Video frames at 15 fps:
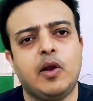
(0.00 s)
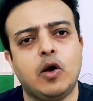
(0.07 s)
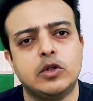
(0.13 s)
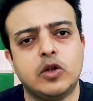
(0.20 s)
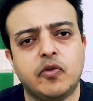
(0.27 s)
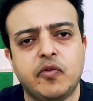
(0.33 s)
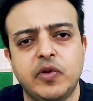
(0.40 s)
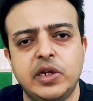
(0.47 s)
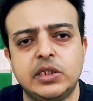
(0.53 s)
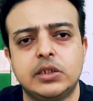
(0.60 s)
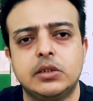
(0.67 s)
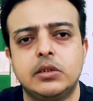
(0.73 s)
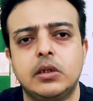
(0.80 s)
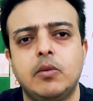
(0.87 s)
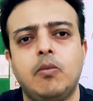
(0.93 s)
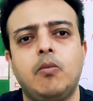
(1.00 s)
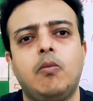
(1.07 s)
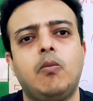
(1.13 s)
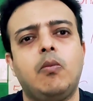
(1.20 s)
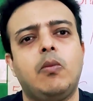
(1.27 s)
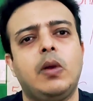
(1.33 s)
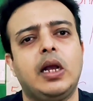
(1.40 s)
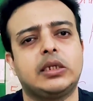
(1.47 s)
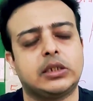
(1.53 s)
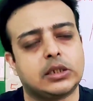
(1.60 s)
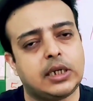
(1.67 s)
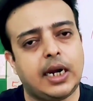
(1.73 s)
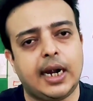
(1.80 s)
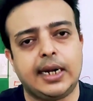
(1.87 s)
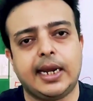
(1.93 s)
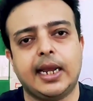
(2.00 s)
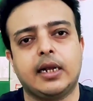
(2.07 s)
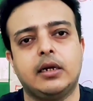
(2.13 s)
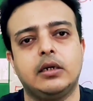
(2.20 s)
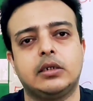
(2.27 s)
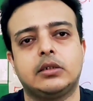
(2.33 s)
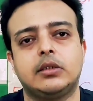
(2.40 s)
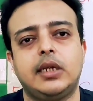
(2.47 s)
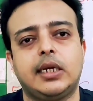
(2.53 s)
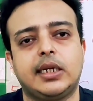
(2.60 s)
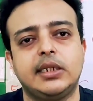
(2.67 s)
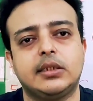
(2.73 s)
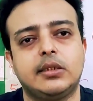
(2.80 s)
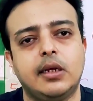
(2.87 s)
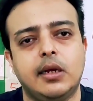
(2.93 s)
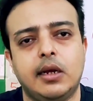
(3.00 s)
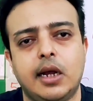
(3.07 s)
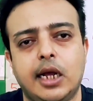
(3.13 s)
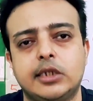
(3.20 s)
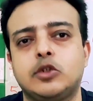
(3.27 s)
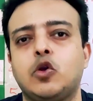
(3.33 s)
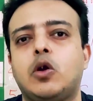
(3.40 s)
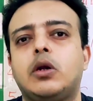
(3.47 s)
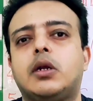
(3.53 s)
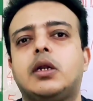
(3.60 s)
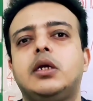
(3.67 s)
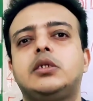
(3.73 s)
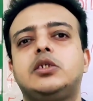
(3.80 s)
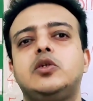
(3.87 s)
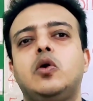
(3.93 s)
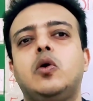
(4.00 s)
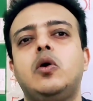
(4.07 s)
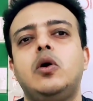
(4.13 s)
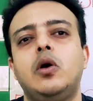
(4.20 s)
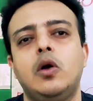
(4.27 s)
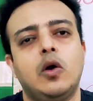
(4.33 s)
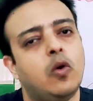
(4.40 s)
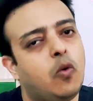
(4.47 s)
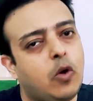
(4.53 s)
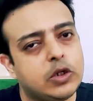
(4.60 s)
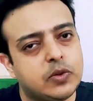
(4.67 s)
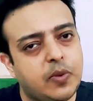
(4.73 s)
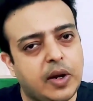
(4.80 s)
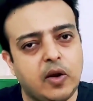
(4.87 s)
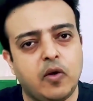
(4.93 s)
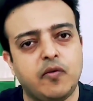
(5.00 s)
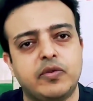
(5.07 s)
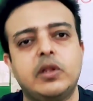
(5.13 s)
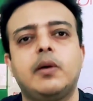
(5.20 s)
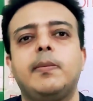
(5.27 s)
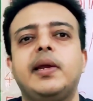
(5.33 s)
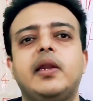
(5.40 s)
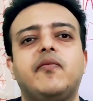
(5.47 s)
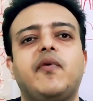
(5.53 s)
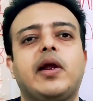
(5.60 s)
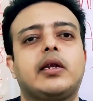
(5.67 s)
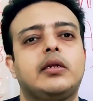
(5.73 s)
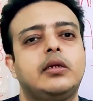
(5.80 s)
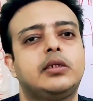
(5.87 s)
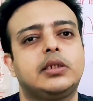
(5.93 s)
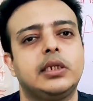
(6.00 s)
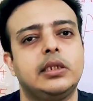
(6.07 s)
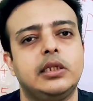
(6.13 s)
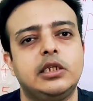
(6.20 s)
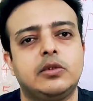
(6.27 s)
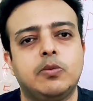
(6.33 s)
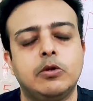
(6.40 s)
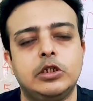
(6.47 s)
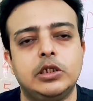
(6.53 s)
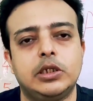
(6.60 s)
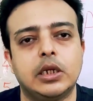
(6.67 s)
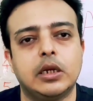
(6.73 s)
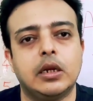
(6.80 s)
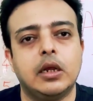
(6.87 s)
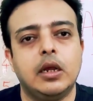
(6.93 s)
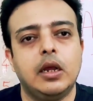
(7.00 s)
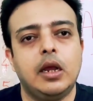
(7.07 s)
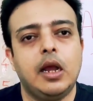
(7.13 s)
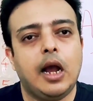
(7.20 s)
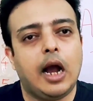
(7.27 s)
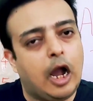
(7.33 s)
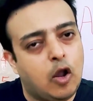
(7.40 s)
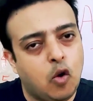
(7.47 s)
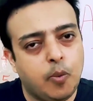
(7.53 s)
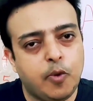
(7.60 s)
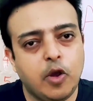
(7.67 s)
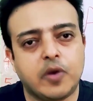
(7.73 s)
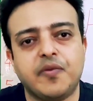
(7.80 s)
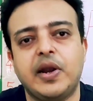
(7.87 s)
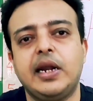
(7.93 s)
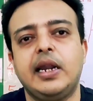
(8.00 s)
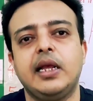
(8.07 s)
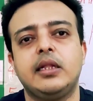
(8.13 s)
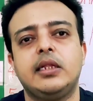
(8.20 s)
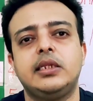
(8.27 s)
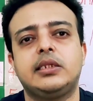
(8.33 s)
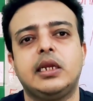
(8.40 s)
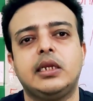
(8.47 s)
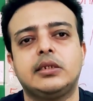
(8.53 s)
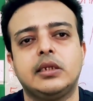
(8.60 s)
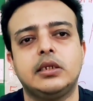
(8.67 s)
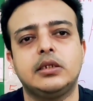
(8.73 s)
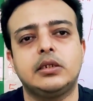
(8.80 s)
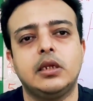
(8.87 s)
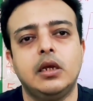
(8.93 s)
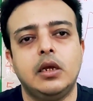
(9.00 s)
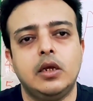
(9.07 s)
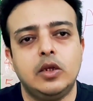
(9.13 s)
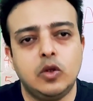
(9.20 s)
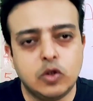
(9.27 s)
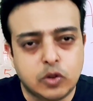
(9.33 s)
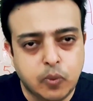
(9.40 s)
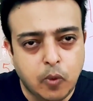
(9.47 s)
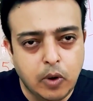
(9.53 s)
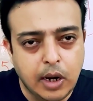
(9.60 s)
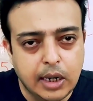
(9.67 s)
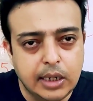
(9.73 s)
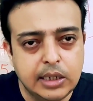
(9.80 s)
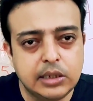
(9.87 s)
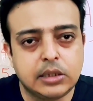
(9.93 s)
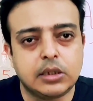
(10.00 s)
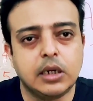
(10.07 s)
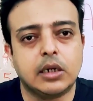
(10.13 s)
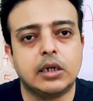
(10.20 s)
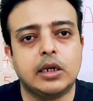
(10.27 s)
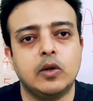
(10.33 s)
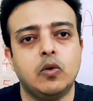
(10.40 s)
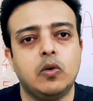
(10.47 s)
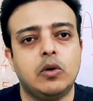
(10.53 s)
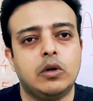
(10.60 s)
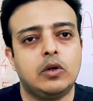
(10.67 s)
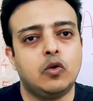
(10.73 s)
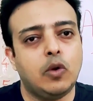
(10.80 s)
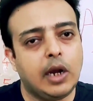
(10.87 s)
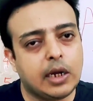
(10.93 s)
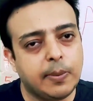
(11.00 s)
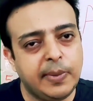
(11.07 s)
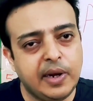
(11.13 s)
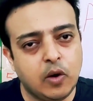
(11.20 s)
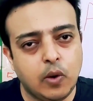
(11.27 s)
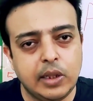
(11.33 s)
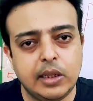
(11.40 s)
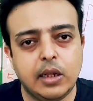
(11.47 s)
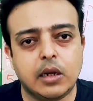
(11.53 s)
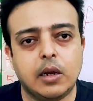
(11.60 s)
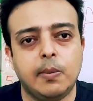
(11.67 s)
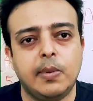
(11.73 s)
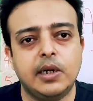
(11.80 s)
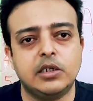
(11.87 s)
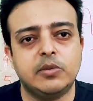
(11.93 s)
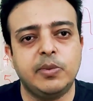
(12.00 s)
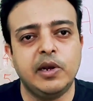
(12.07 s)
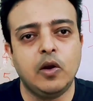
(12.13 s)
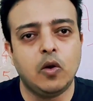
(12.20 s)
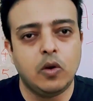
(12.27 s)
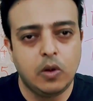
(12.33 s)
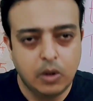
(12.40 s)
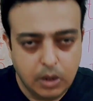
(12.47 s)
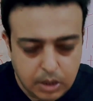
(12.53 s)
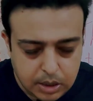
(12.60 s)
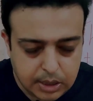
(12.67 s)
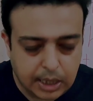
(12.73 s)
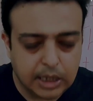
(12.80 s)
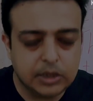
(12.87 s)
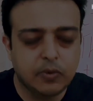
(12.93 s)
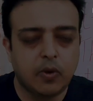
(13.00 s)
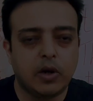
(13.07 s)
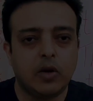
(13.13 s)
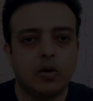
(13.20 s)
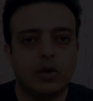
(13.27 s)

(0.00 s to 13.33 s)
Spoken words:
because of his extra attackers, that is the assault ratio was one of the main factors in this position. I hope you are finding these lessons useful and instructive. Do let me know in the comments below. Thanks for